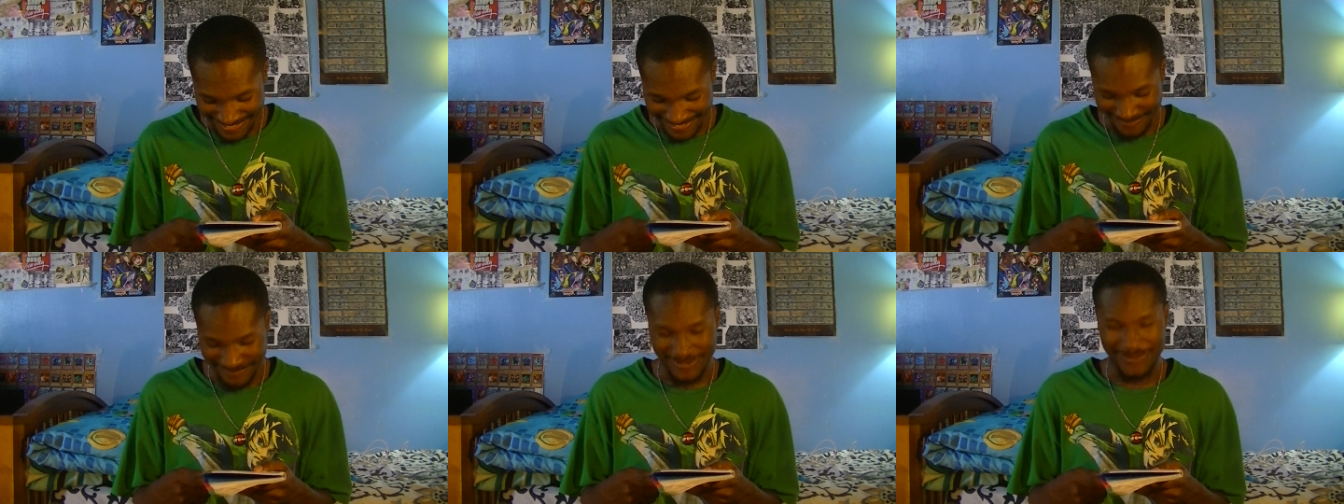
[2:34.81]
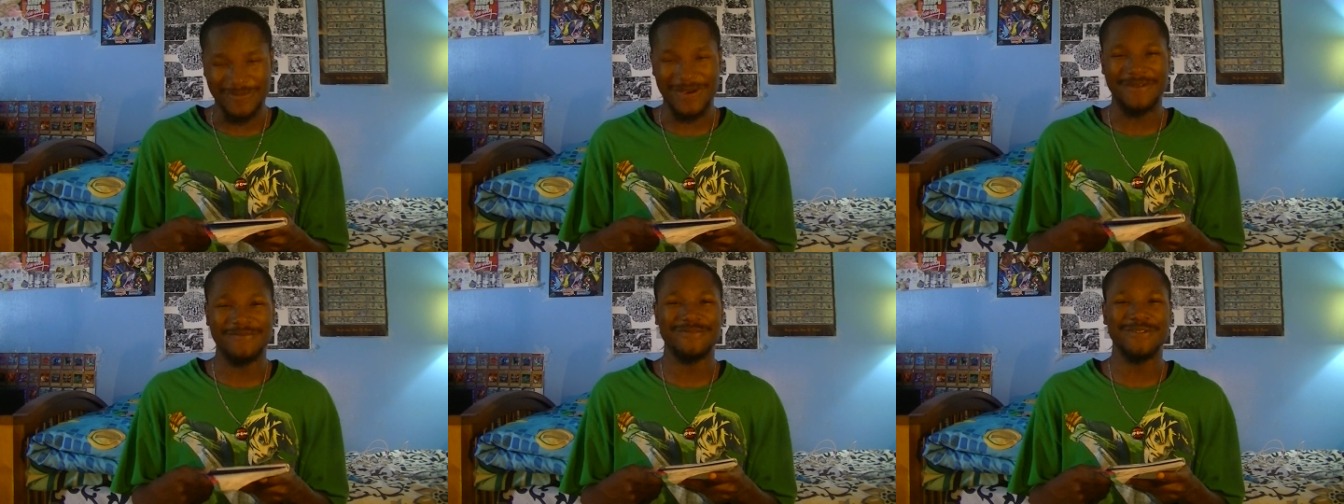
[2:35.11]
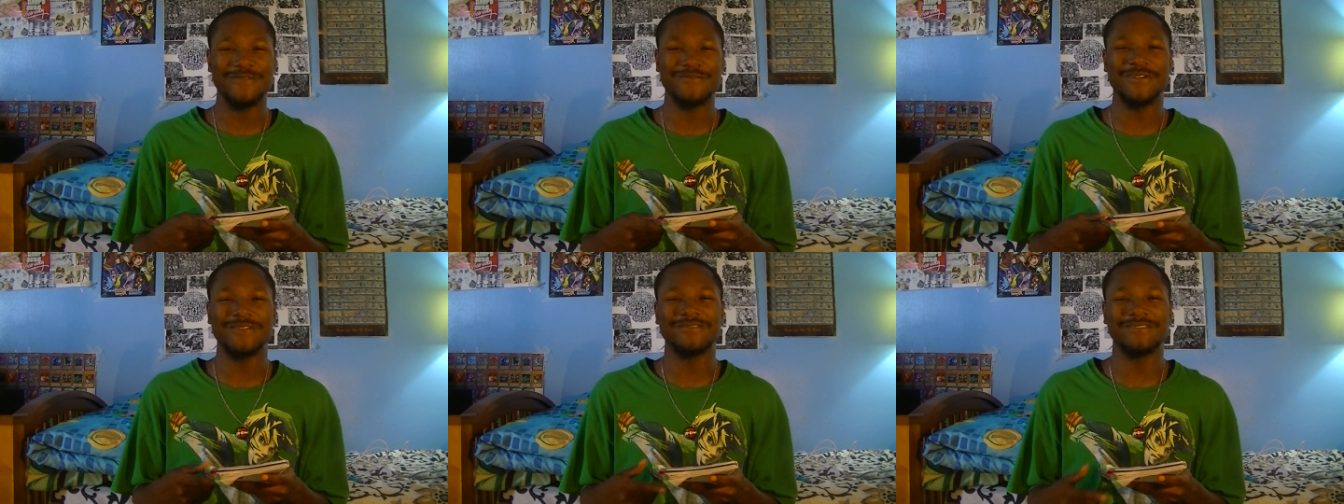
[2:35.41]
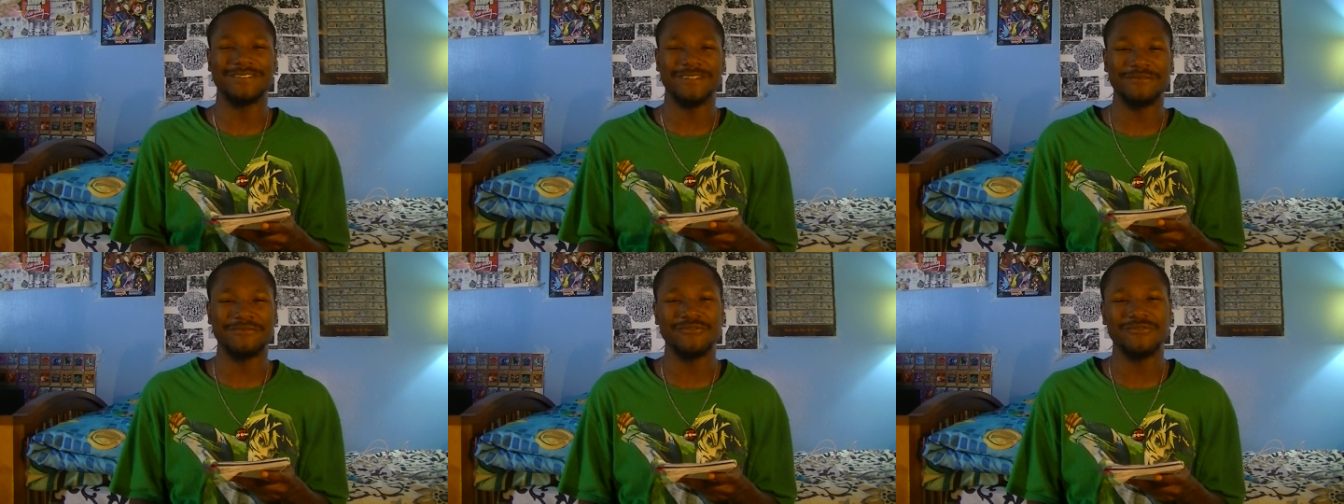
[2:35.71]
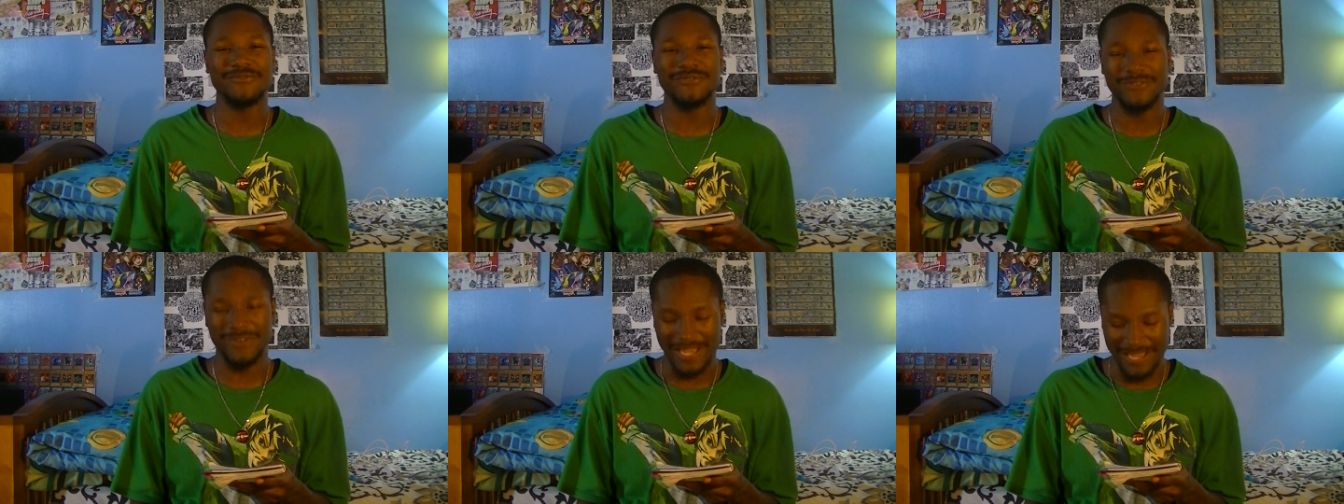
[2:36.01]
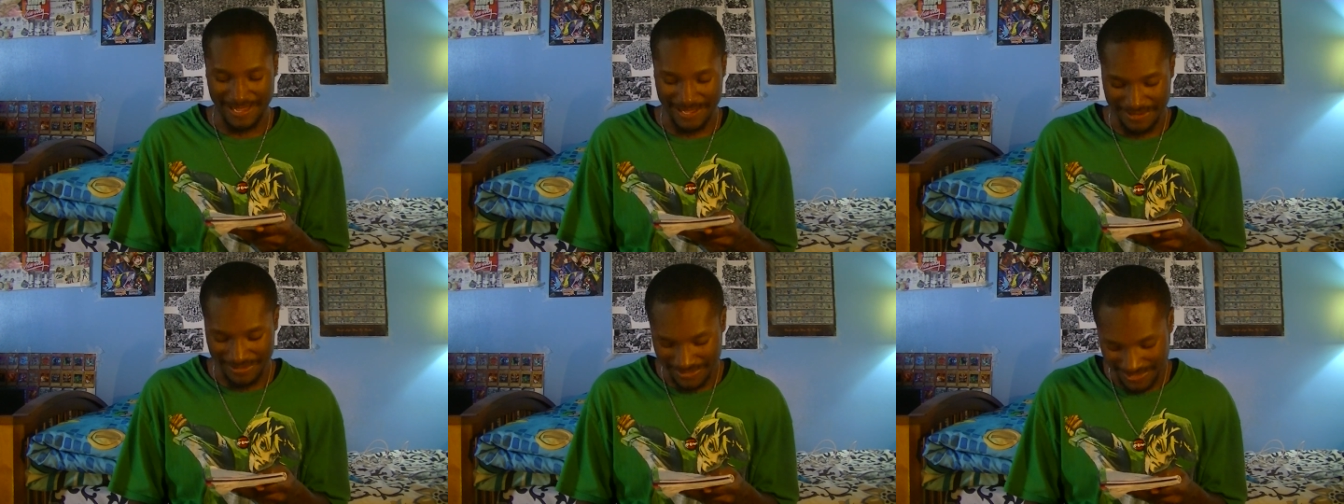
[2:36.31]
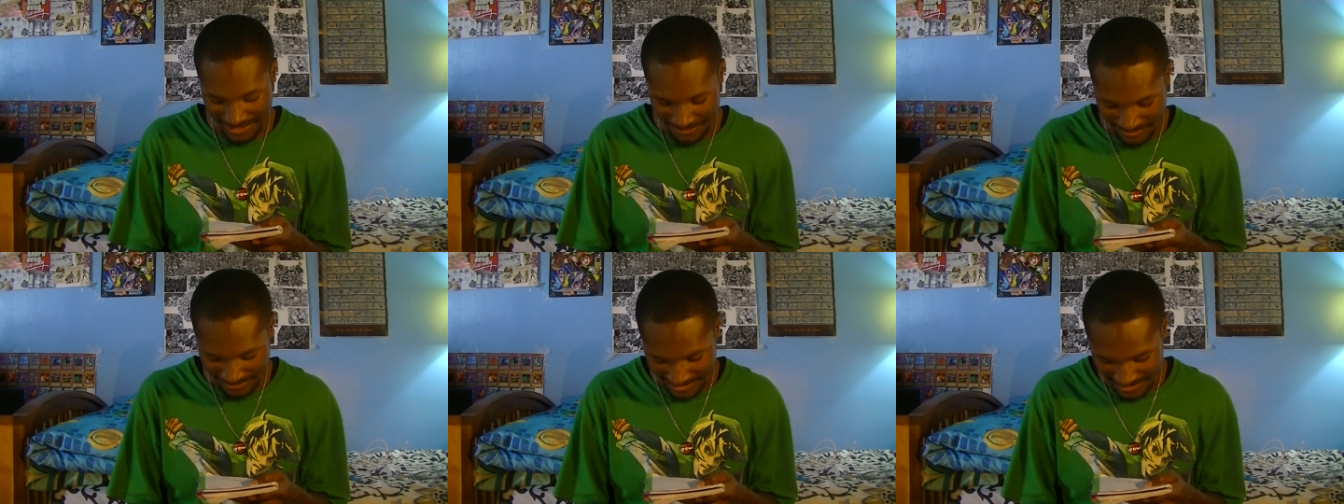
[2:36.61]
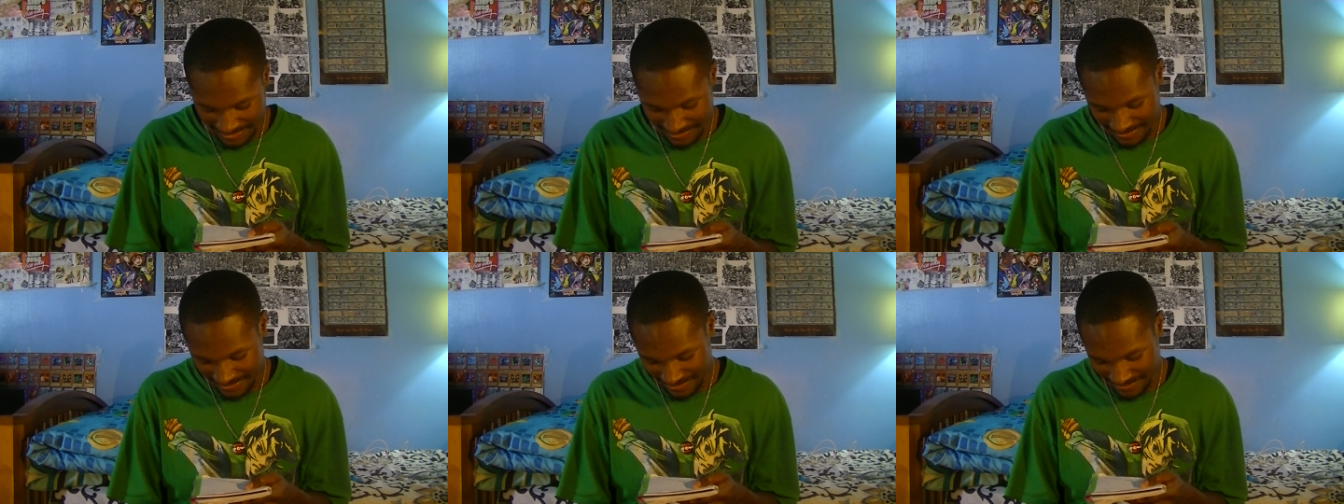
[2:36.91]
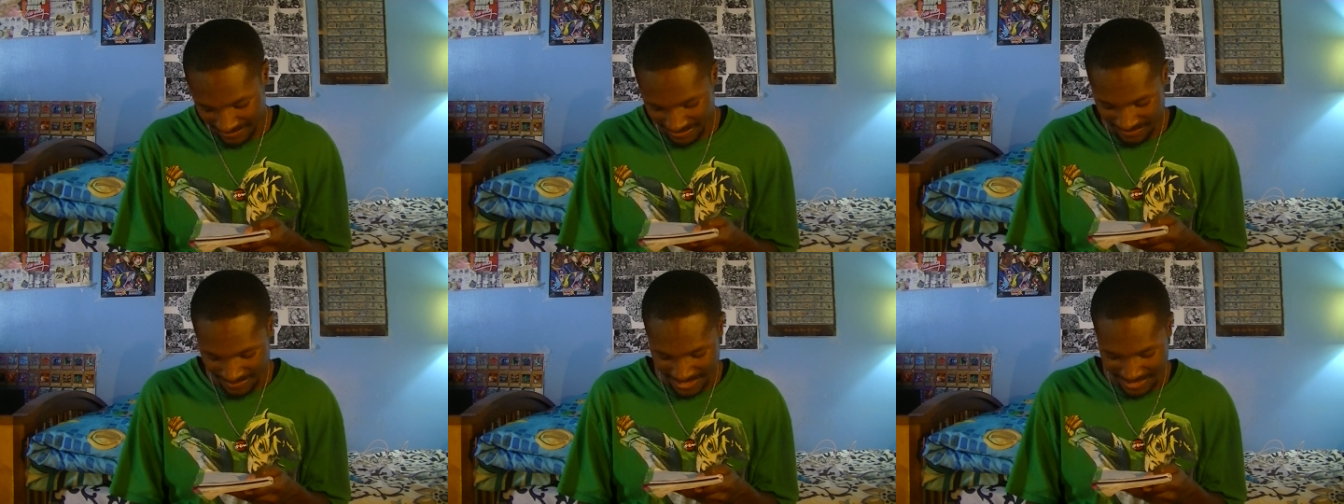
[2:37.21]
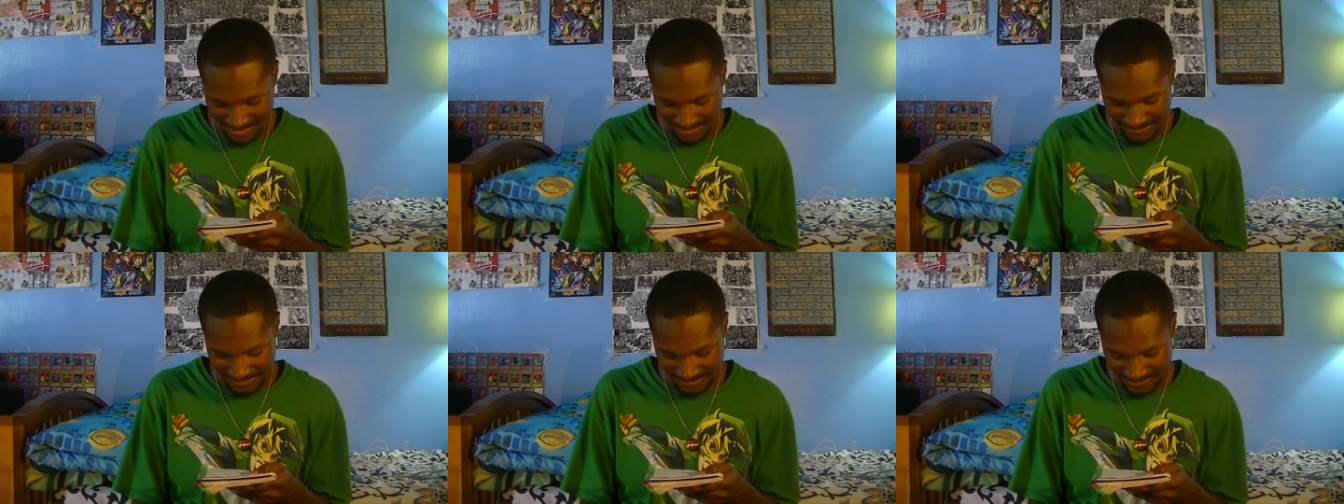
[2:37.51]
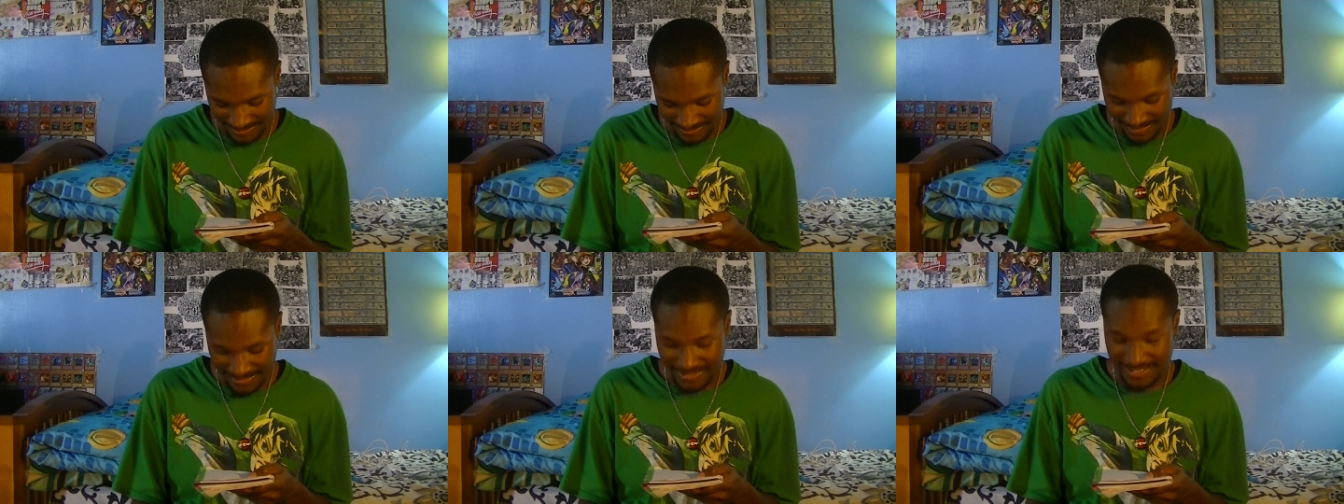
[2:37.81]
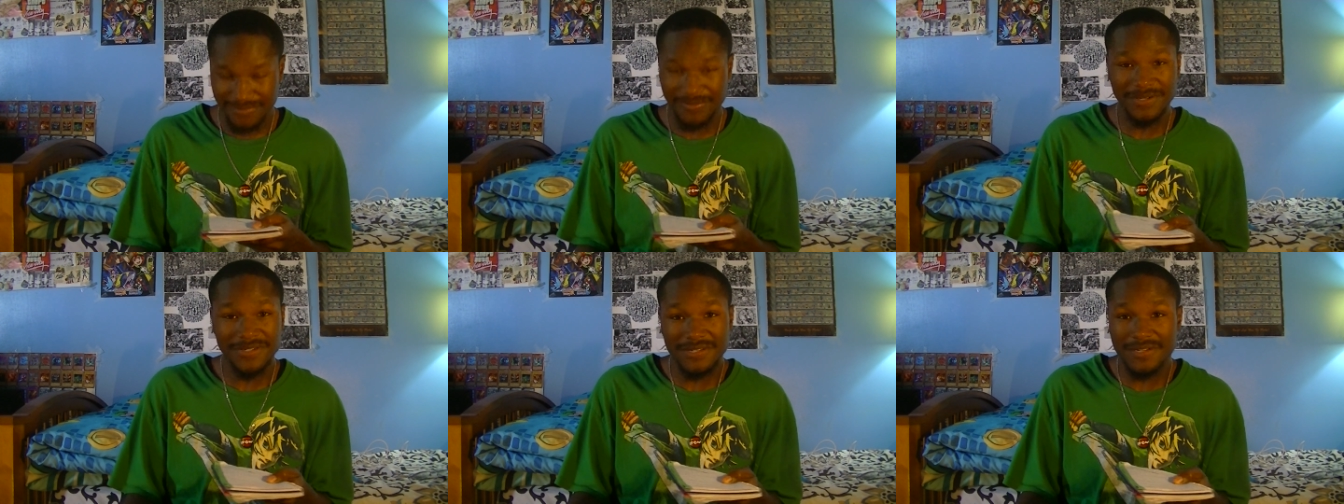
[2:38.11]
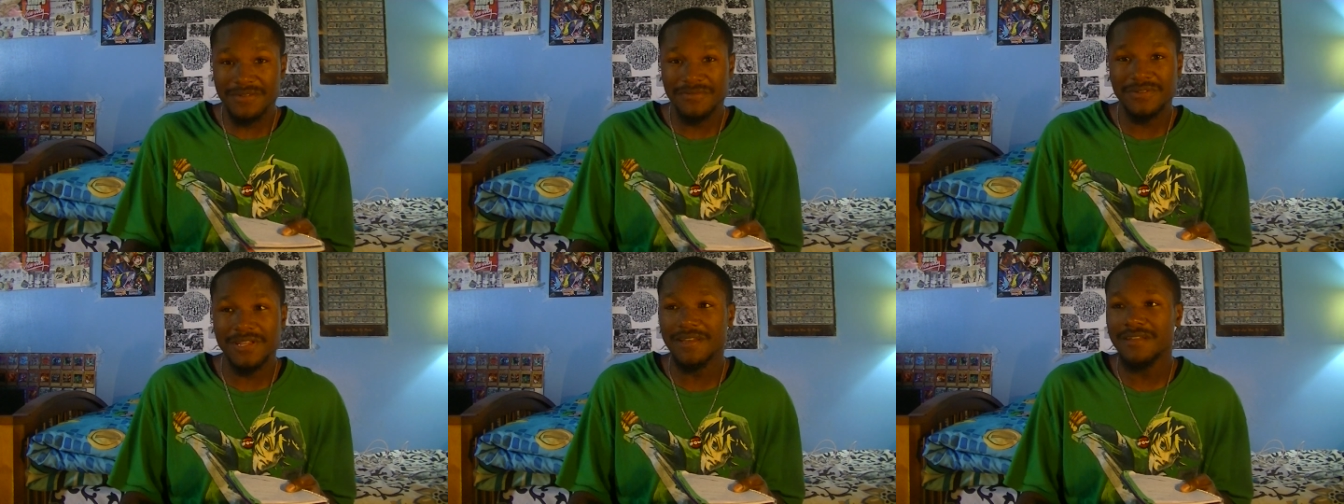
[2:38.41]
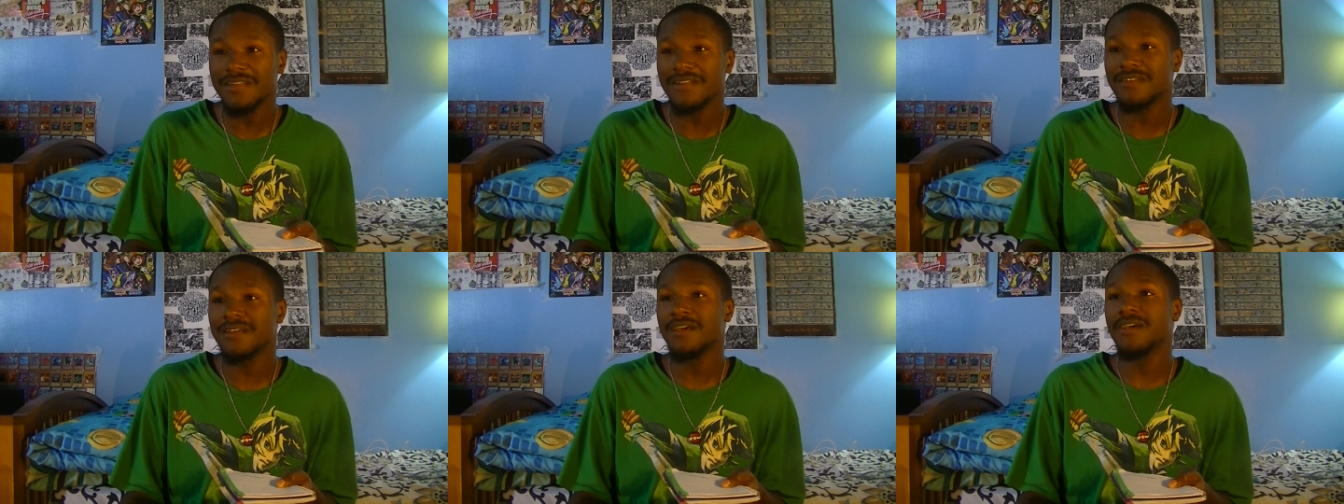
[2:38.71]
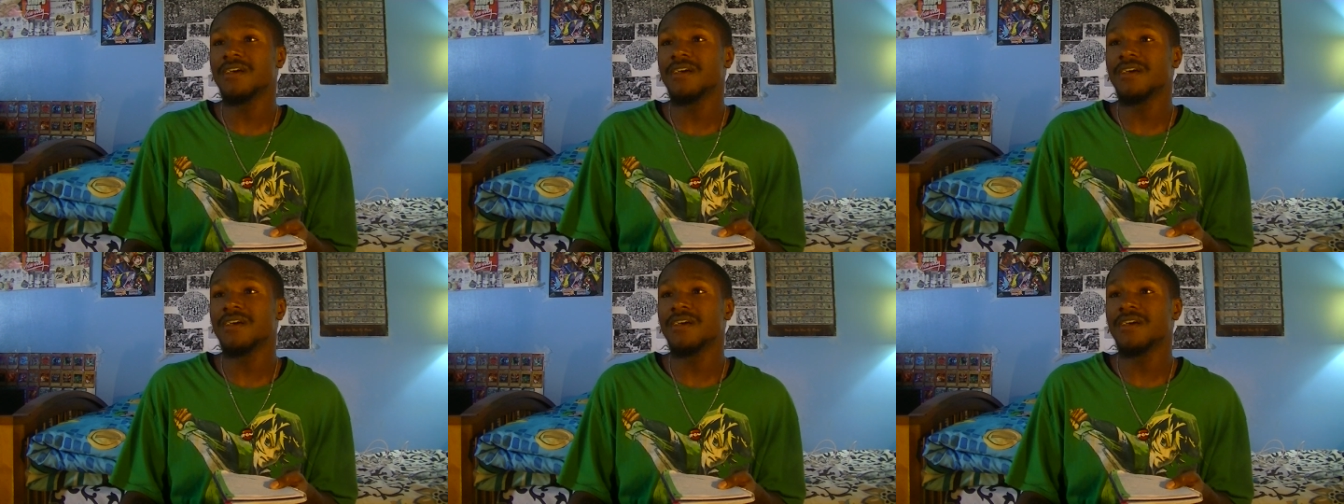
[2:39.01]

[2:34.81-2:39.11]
One of my favorite lovable games. I would like to see remastered, especially if they can.